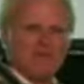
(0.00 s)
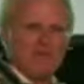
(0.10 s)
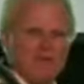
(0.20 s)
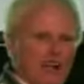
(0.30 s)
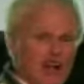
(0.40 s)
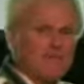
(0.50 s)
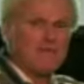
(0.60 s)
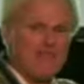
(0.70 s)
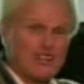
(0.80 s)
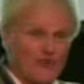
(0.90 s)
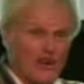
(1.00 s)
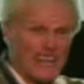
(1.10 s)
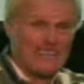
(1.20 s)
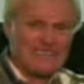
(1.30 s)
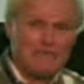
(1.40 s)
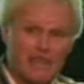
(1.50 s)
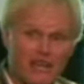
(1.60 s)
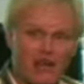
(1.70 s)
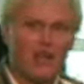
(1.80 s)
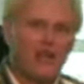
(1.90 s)
people come and make sure it gets
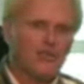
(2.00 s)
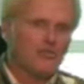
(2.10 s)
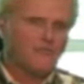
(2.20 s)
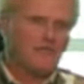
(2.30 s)
bigger. You'd be